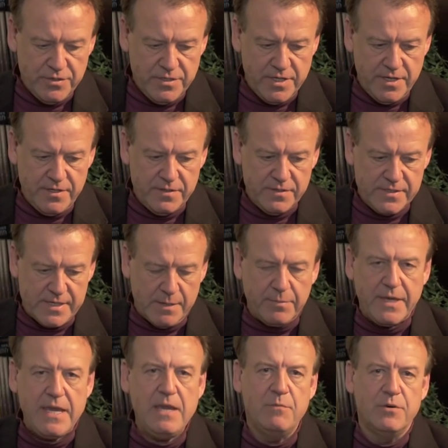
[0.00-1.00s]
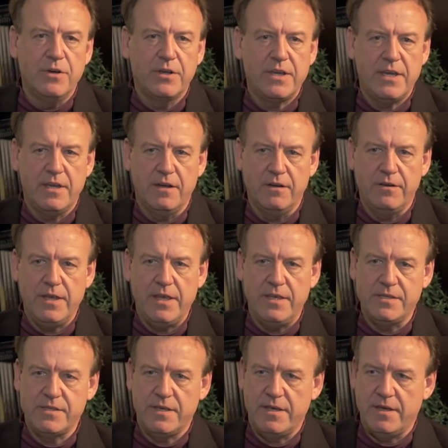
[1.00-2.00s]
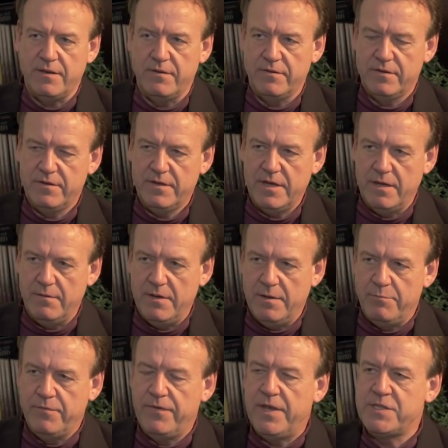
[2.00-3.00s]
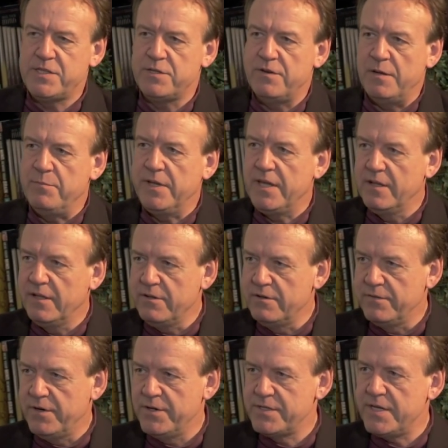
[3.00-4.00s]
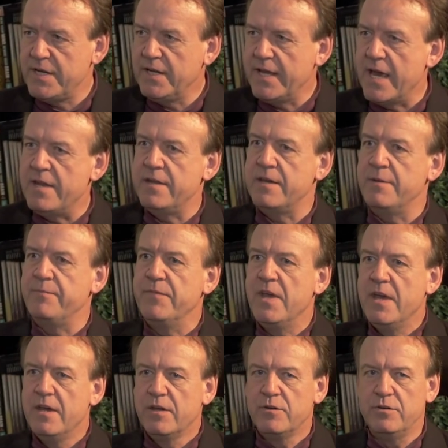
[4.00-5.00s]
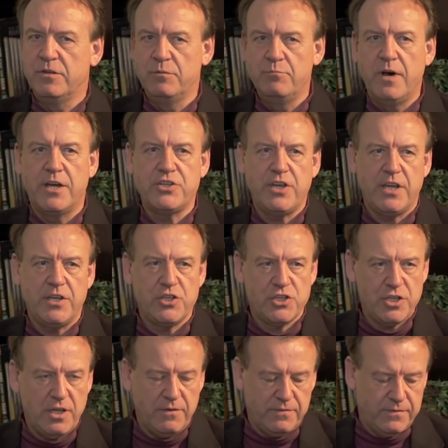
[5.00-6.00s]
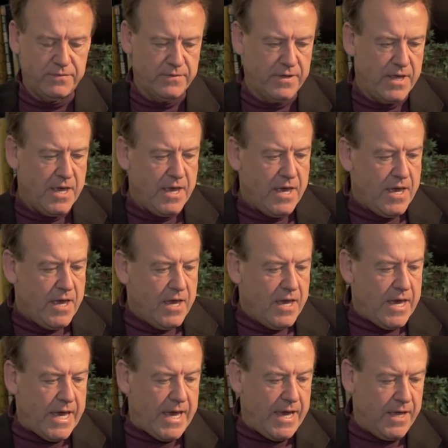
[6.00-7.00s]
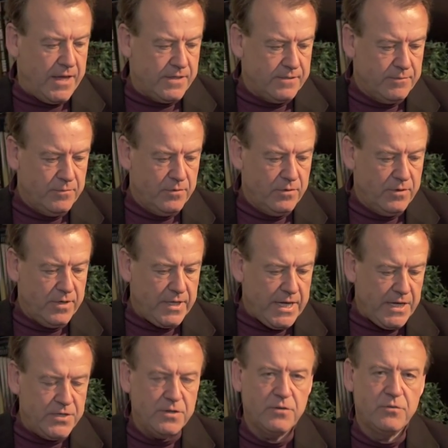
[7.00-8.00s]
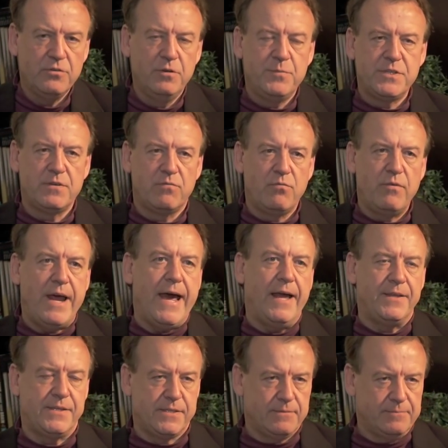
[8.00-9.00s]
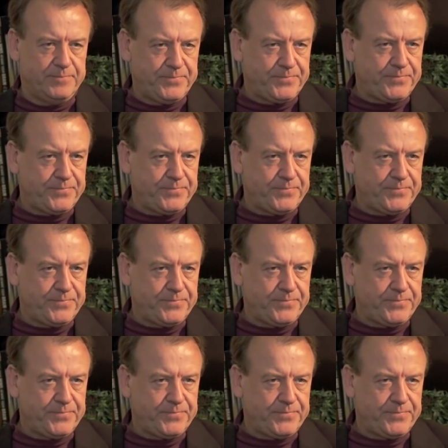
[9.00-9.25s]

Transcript: who did some key work here is a, a, a professor at McGill University in Canada called Moshe Szyf. And he took groups of rats